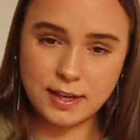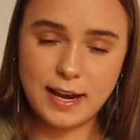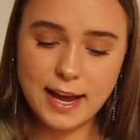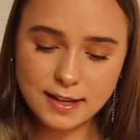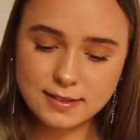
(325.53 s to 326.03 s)

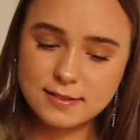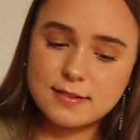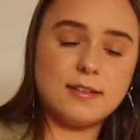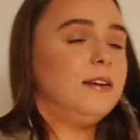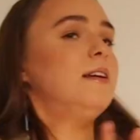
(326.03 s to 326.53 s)

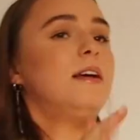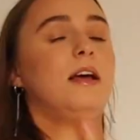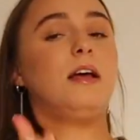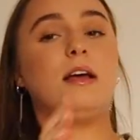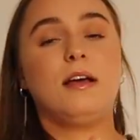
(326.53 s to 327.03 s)

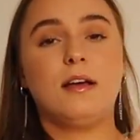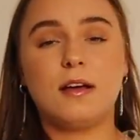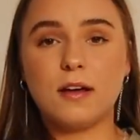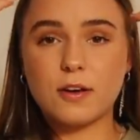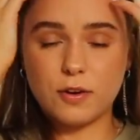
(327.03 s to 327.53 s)
Next,
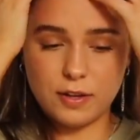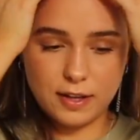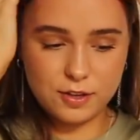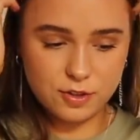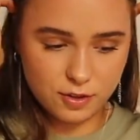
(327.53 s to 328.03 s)
God,
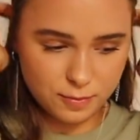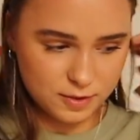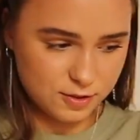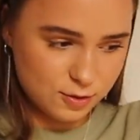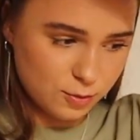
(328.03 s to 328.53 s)
that actually got me
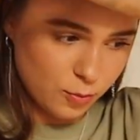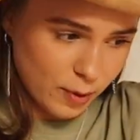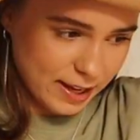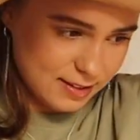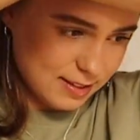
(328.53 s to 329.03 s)

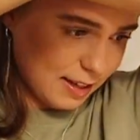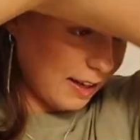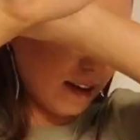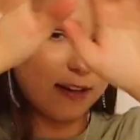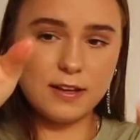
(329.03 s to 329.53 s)

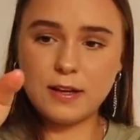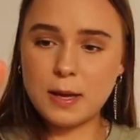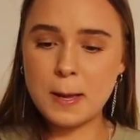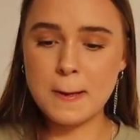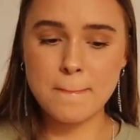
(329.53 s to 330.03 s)
sweating.
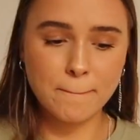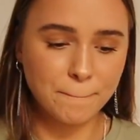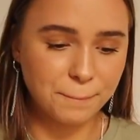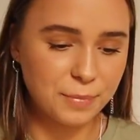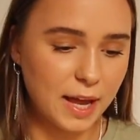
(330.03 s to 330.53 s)

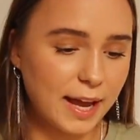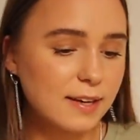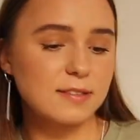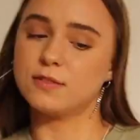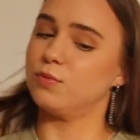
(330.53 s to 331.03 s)

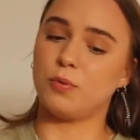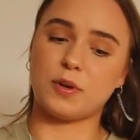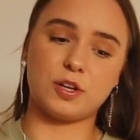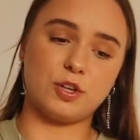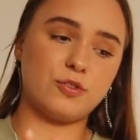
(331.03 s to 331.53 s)
Next, what we're
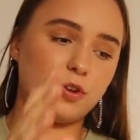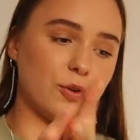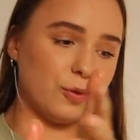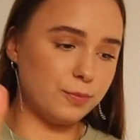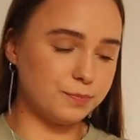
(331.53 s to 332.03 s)
gonna
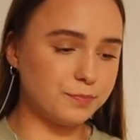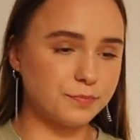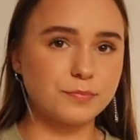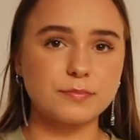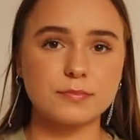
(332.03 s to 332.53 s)
do
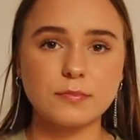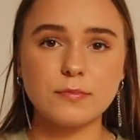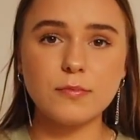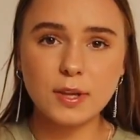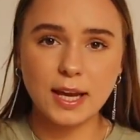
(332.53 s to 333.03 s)

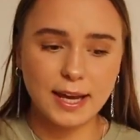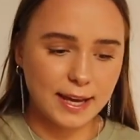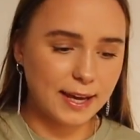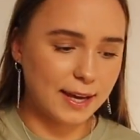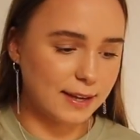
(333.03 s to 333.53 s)

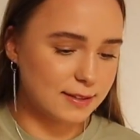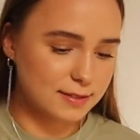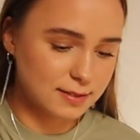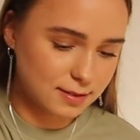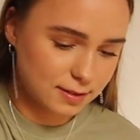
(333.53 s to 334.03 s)

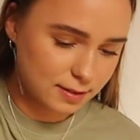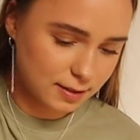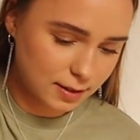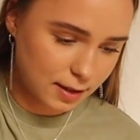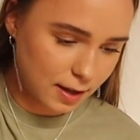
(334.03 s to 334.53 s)
is,
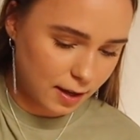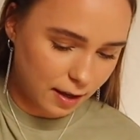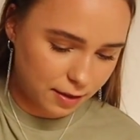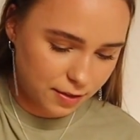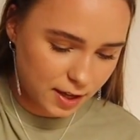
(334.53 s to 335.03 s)

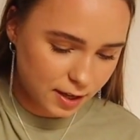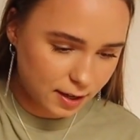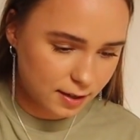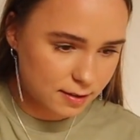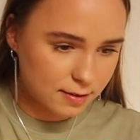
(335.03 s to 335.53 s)
I think
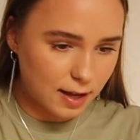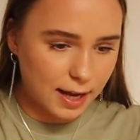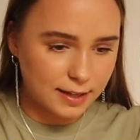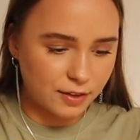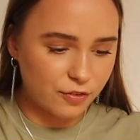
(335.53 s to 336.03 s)
it's
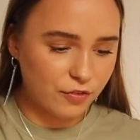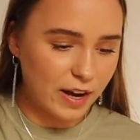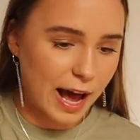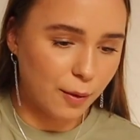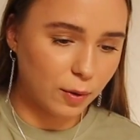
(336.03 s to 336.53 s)
adding
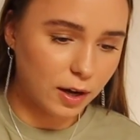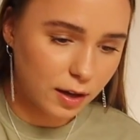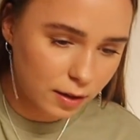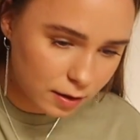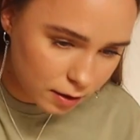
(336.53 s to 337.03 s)
flour.